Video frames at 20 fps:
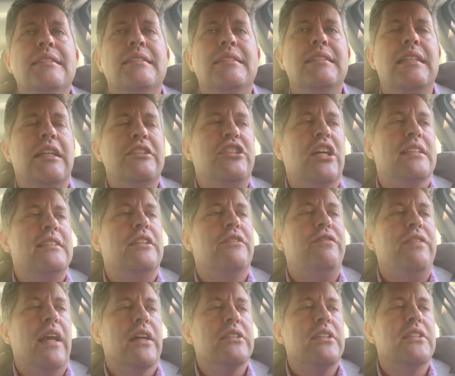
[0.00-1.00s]
that Justin
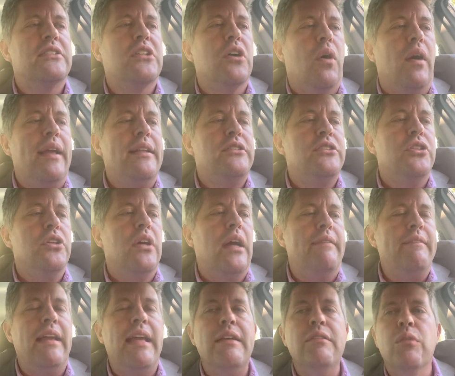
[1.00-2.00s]
Fields is going to,
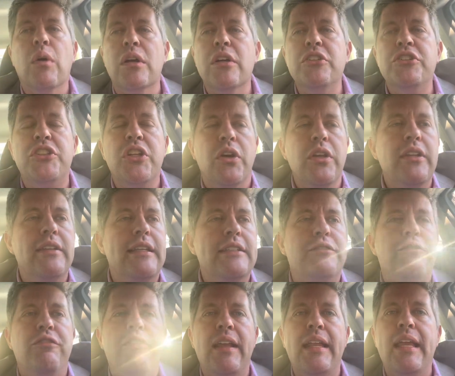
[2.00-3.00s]
we're going to show you this
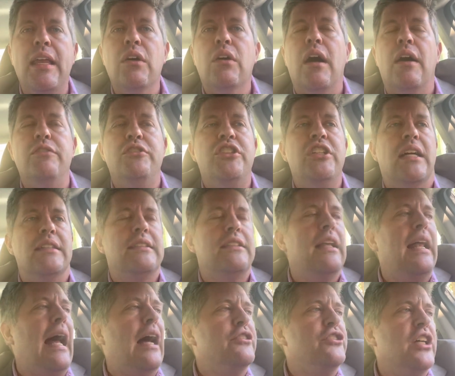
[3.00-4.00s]
video of
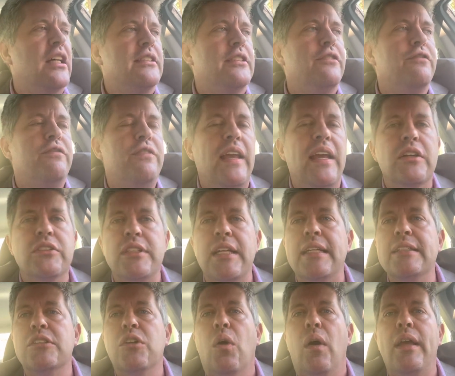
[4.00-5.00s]
how Justin Fields
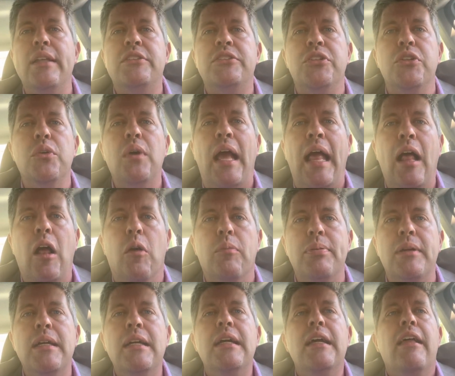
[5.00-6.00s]
is going to help
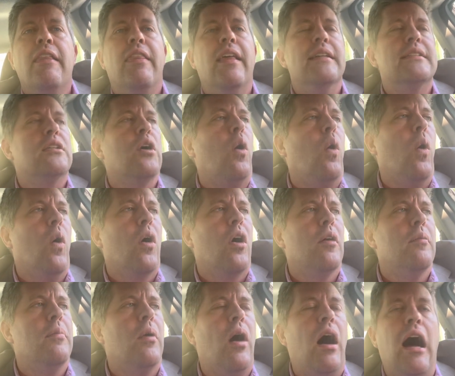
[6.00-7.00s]
this
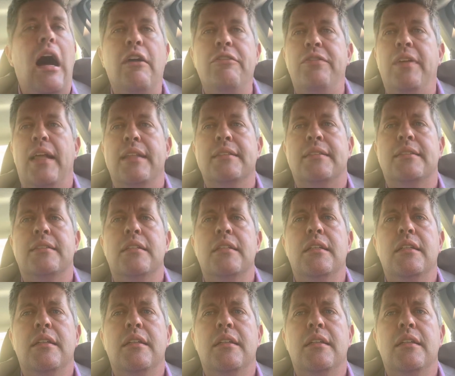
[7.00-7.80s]
horrible offense.